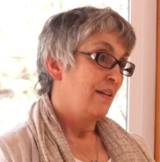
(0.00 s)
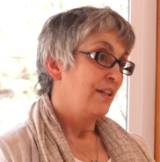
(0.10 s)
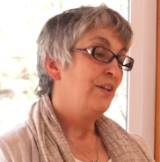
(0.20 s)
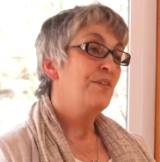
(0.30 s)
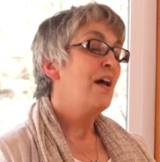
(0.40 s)

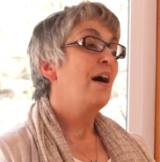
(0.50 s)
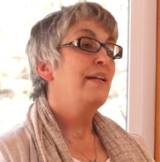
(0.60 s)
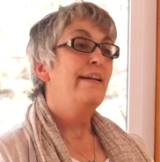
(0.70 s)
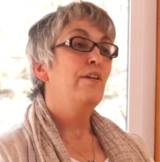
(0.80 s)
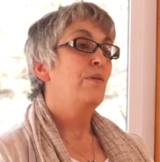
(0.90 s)
You're not
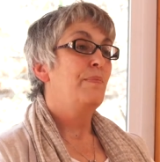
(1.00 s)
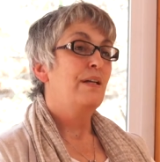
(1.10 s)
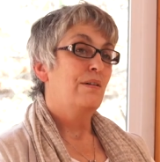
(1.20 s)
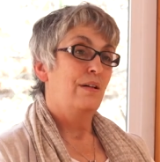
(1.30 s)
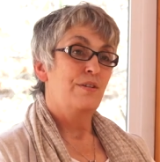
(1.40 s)
here
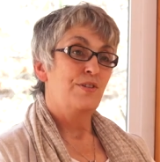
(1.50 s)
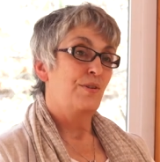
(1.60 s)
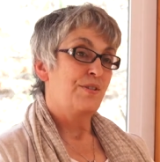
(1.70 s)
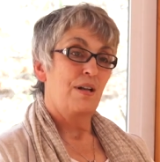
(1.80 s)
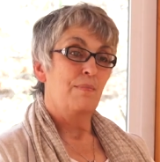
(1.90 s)
because
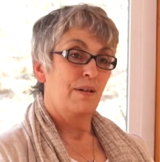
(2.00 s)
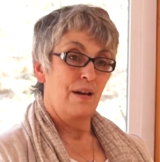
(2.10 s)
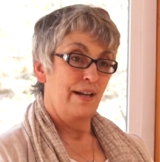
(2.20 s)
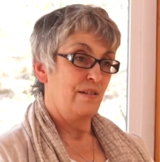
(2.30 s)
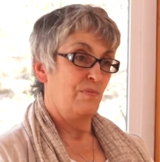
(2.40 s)
you're some
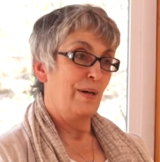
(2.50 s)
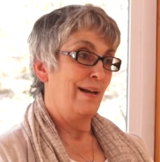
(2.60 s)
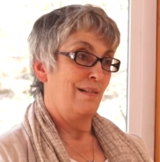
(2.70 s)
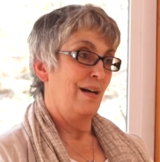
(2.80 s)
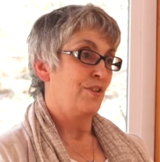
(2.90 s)
kind of
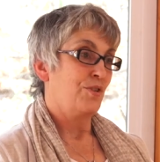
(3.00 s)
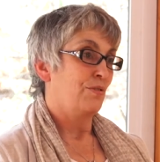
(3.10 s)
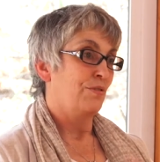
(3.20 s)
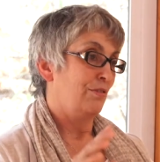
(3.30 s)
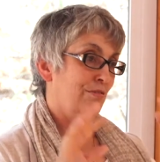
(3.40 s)

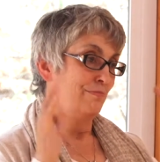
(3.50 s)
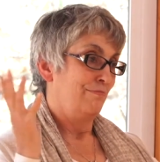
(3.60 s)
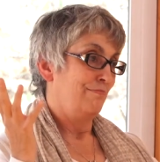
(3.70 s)
biological,